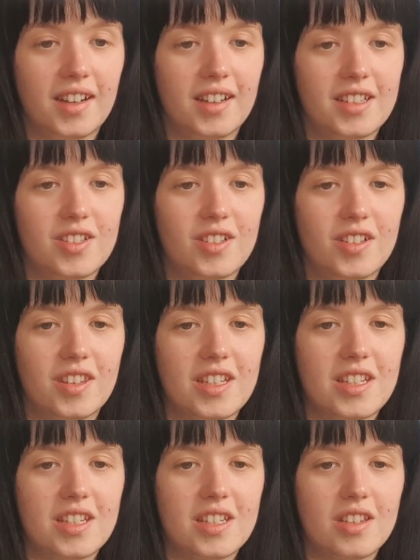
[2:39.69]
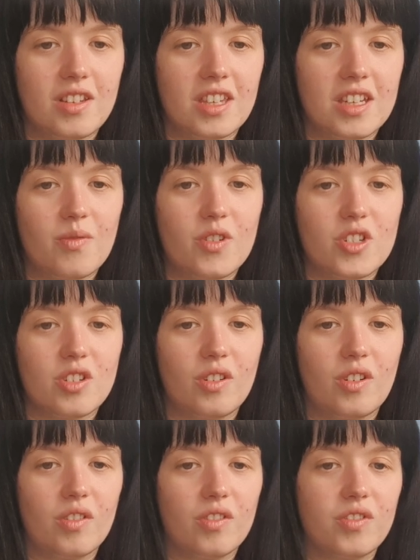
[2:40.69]
So this is the division
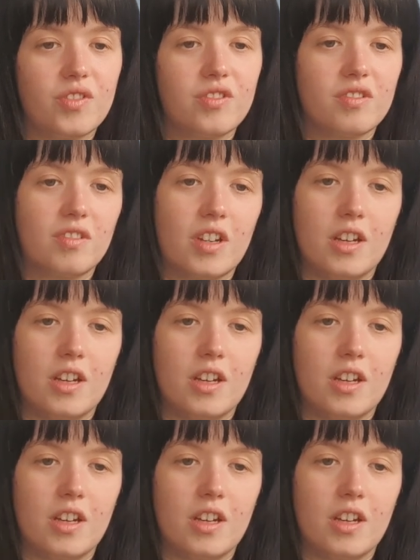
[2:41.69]
of